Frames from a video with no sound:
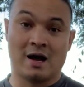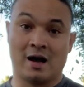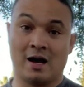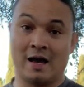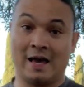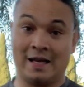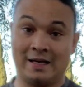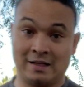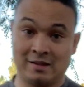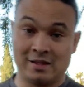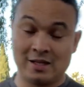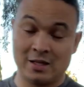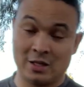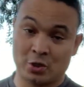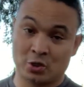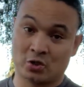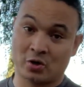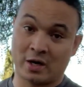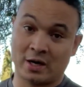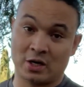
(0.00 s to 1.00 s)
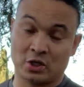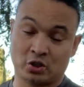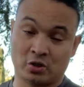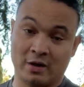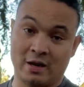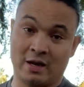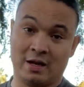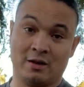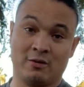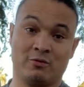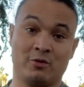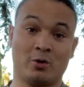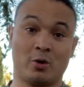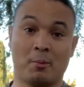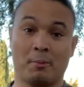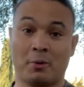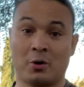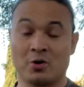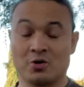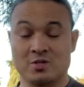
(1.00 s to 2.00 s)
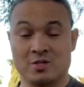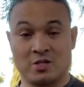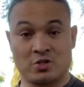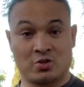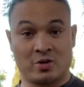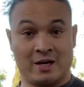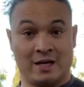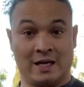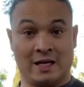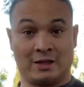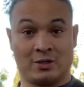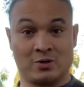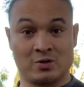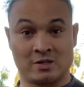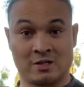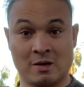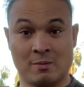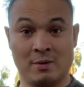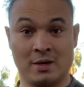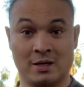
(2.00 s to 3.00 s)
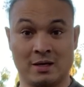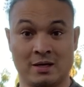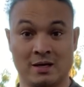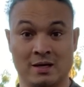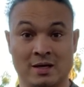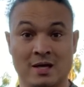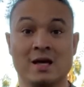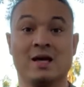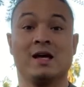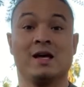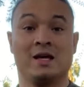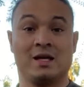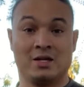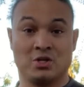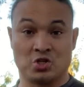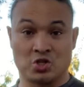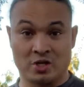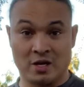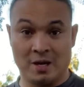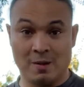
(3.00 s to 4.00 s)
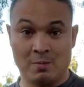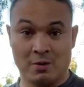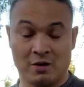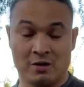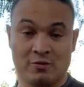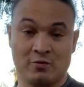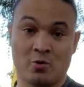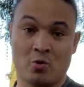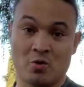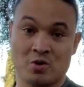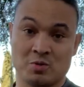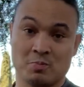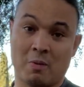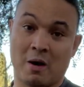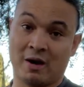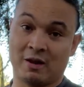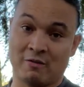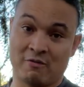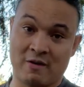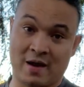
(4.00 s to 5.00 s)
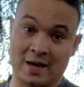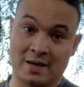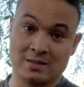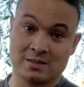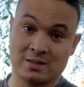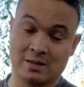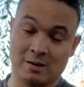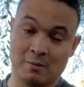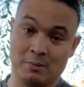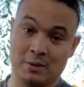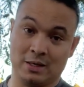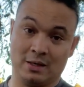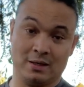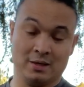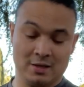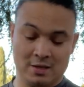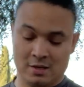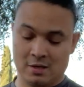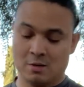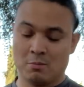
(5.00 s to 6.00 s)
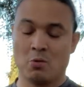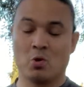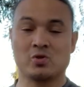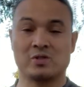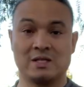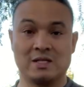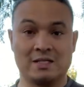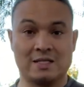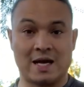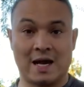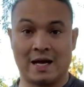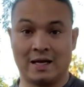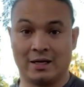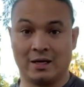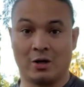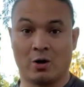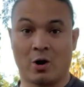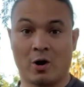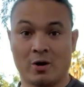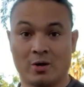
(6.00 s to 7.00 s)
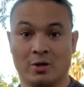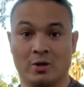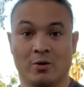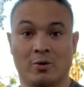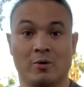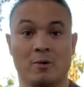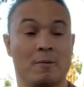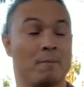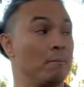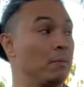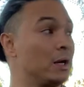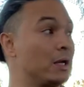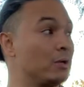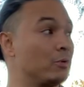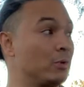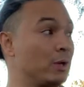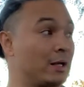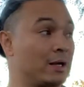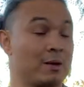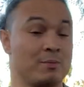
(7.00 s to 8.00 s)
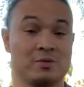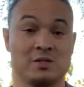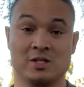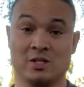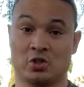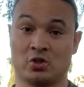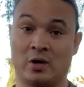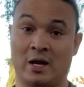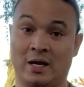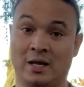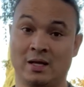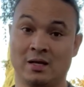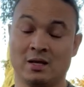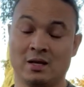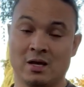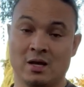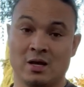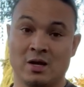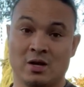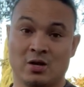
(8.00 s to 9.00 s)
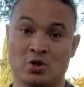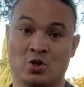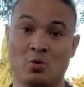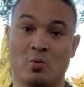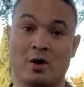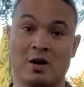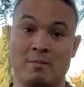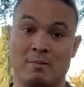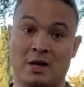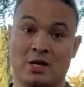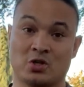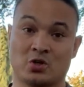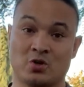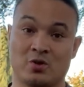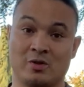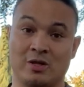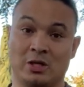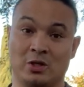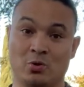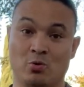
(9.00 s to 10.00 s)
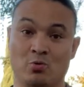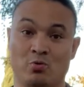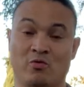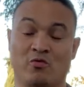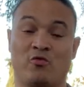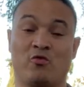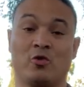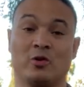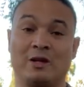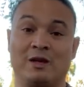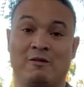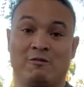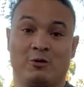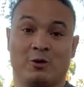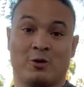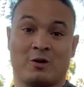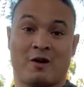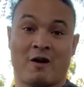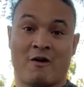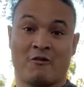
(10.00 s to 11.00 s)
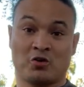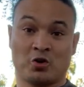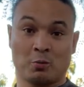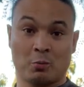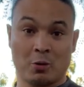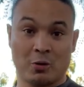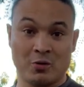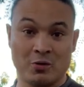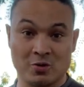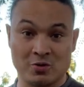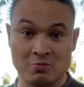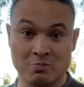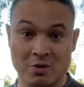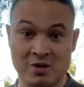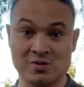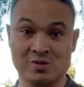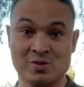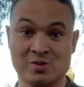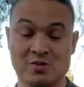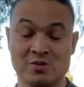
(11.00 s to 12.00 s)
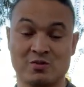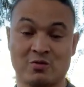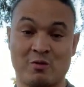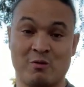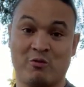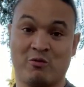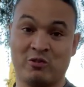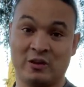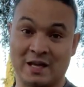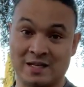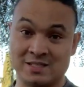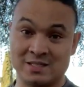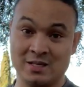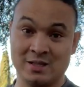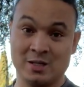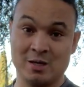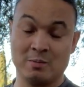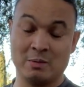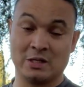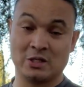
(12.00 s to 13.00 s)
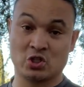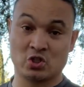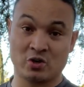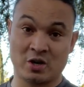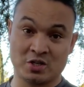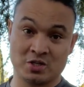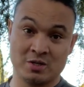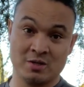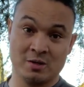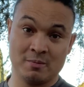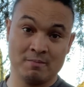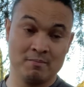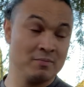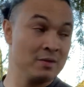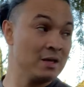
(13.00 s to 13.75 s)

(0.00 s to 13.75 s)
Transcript: Anything that you're trying to train, if you're a person that's trying to get their stomach in shape, of course, body fat is going to be mostly diet and cardio. But when it comes to the training, you want to make sure that you fully feel comfortable in those muscles from flexing them and stretching them,